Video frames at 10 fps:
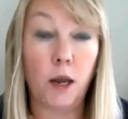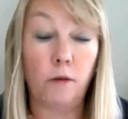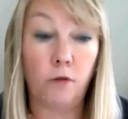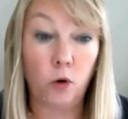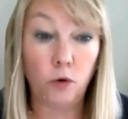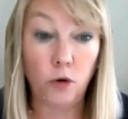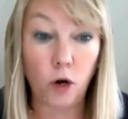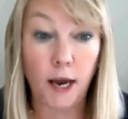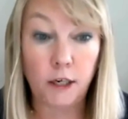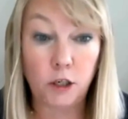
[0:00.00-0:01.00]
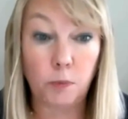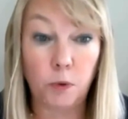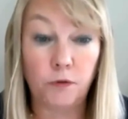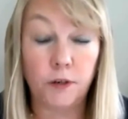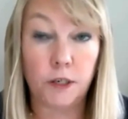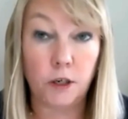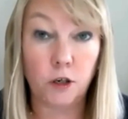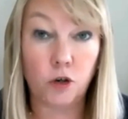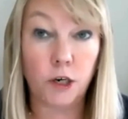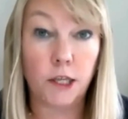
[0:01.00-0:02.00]
if you're not eligible for
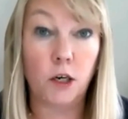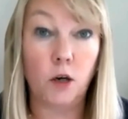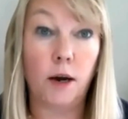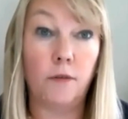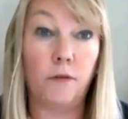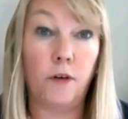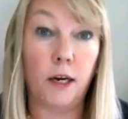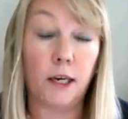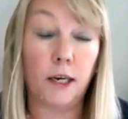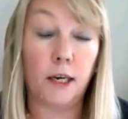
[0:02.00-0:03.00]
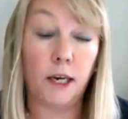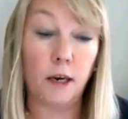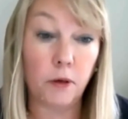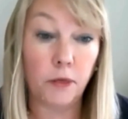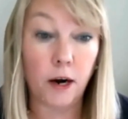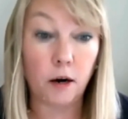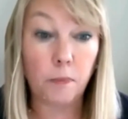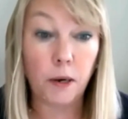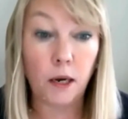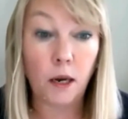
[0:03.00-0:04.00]
surgery, then you have
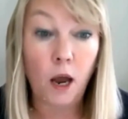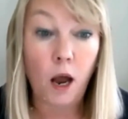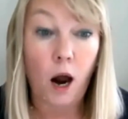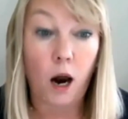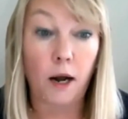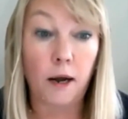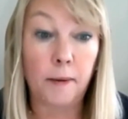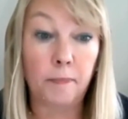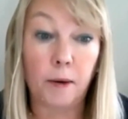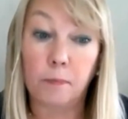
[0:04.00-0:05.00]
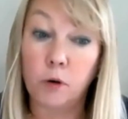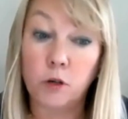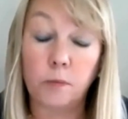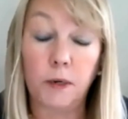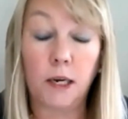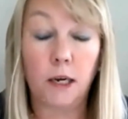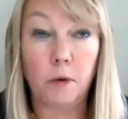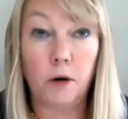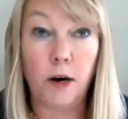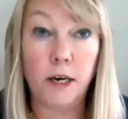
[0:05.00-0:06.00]
chemotherapy, and possibly
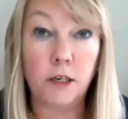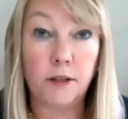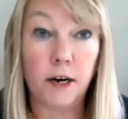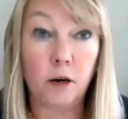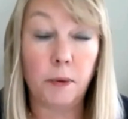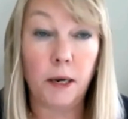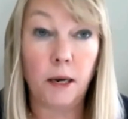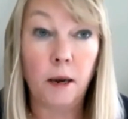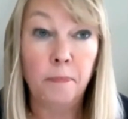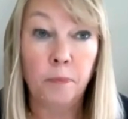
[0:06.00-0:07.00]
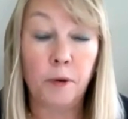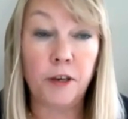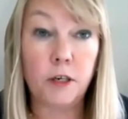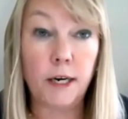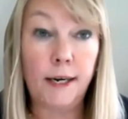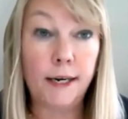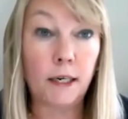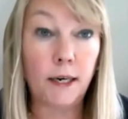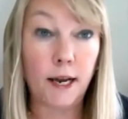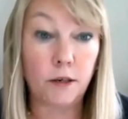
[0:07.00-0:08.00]
chemoradiotherapy. But there's
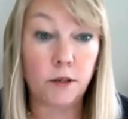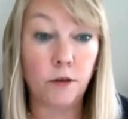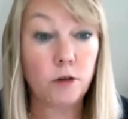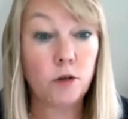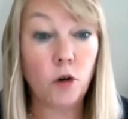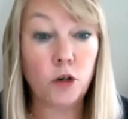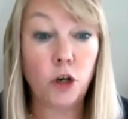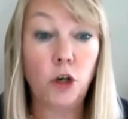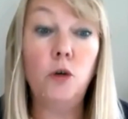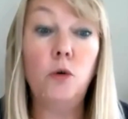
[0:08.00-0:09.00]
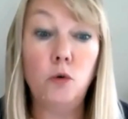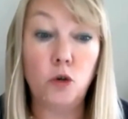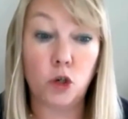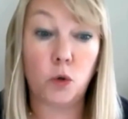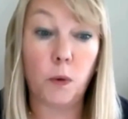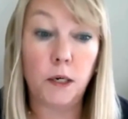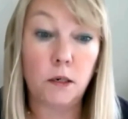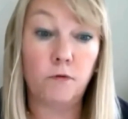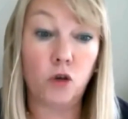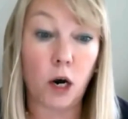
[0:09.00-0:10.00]
little else, and there's not a huge suite
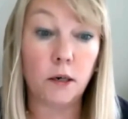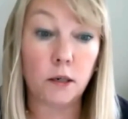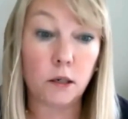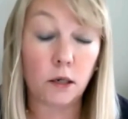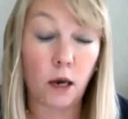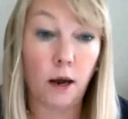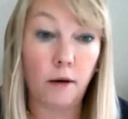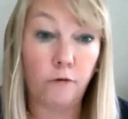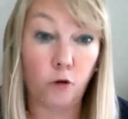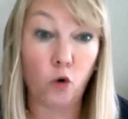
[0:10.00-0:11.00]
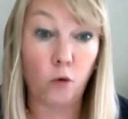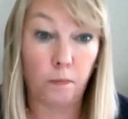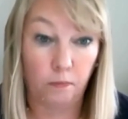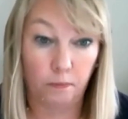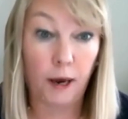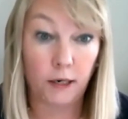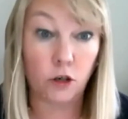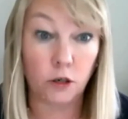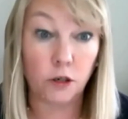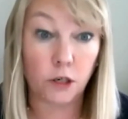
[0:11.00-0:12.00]
of drugs for
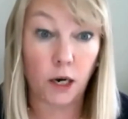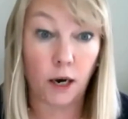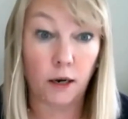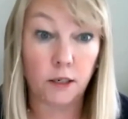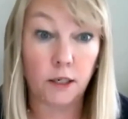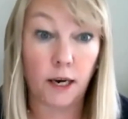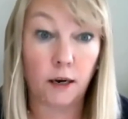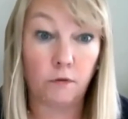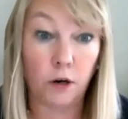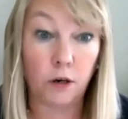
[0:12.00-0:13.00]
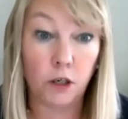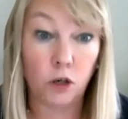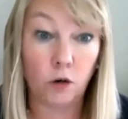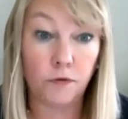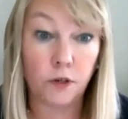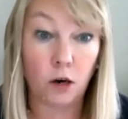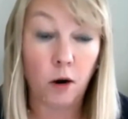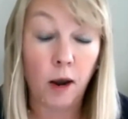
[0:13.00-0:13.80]
patients to take advantage of. So